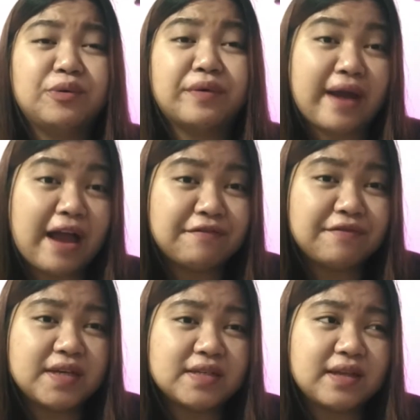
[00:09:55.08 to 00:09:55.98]

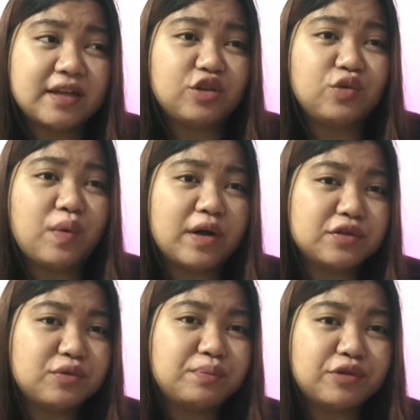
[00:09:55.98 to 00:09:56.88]
graphics that you
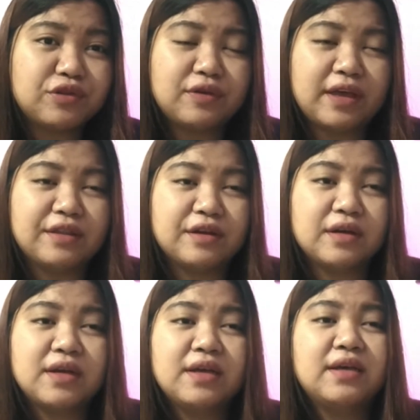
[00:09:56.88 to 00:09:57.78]
want to put
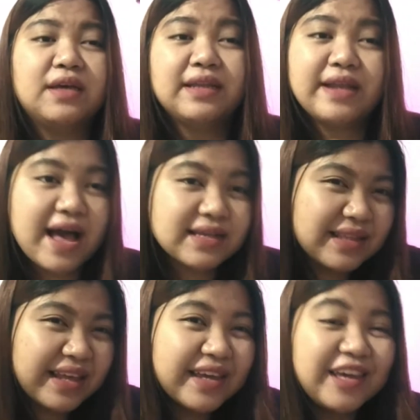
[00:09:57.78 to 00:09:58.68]
together. it
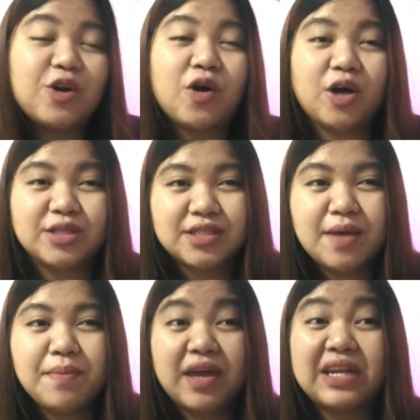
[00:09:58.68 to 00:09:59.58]
has like a
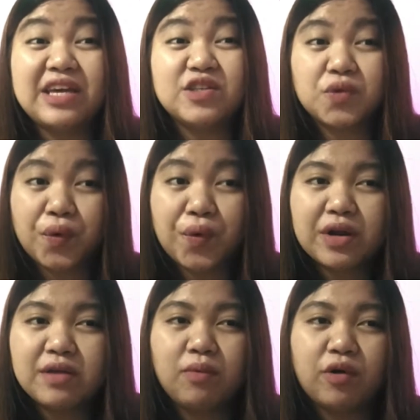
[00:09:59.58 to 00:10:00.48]
concept and a
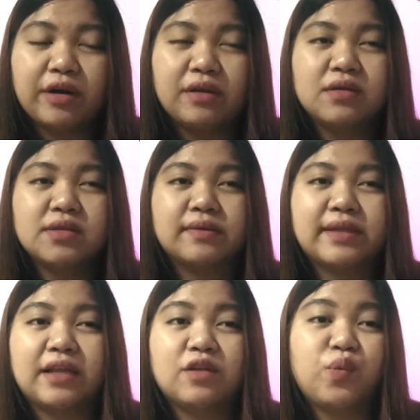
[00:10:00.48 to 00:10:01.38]
storyboard, so
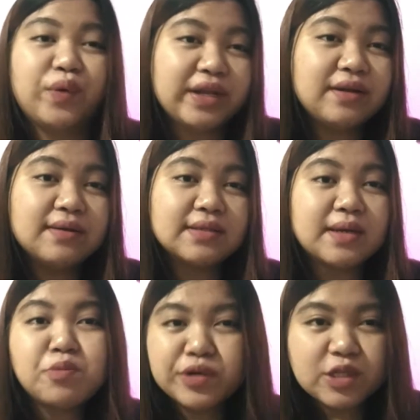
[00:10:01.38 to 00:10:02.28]
that when
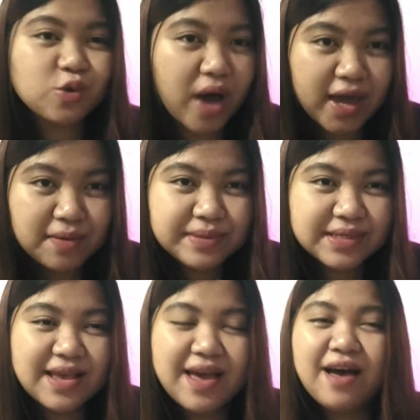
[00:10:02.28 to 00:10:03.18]
someone
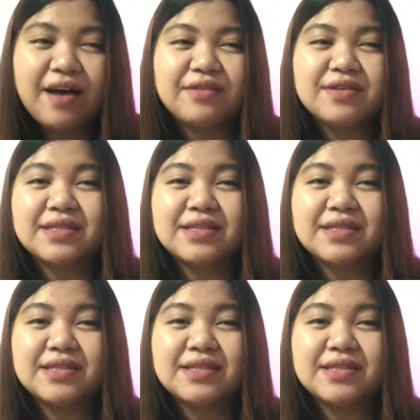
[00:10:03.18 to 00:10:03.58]
swipes the